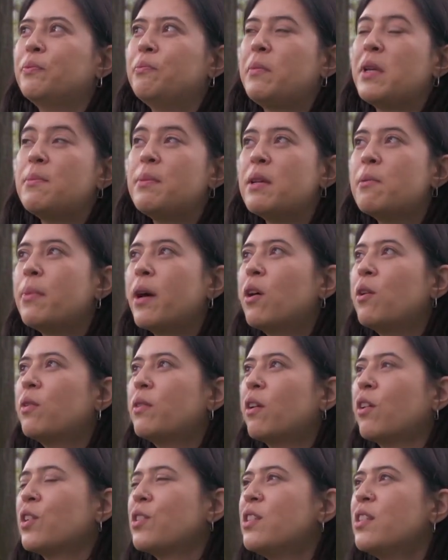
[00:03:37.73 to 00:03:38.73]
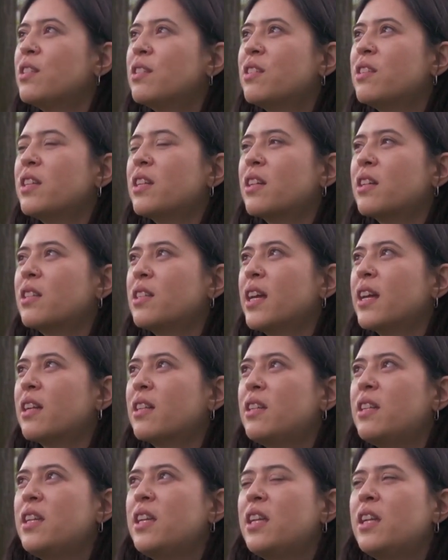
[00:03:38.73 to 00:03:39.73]
maybe about artistic
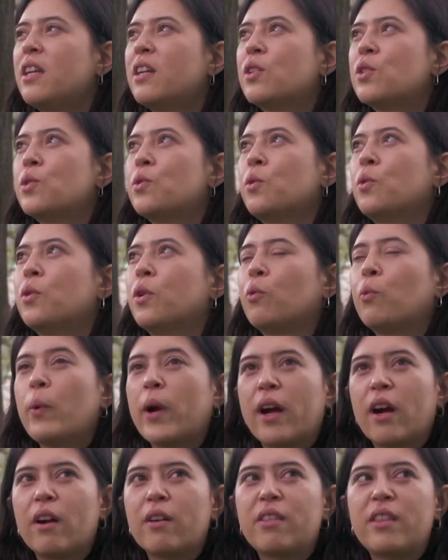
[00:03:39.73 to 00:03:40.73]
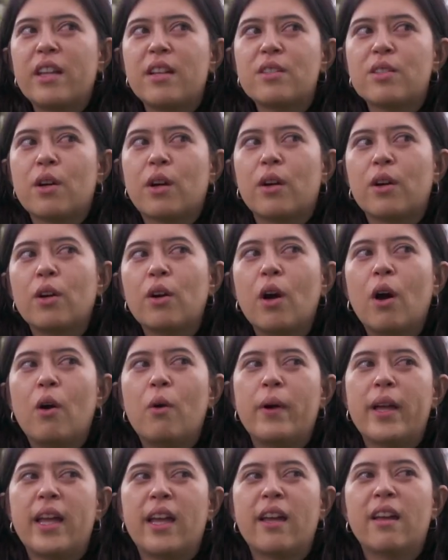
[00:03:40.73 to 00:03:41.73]
techniques or where things are
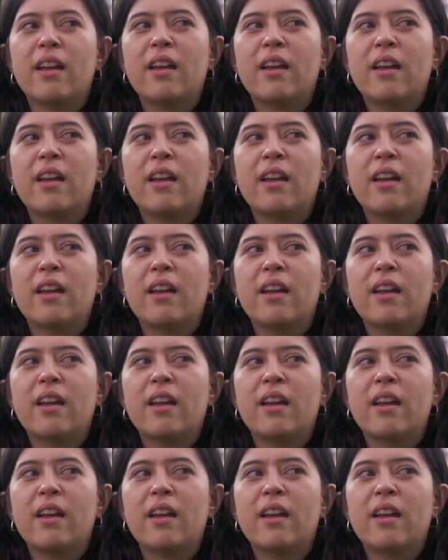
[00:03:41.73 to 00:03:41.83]
going.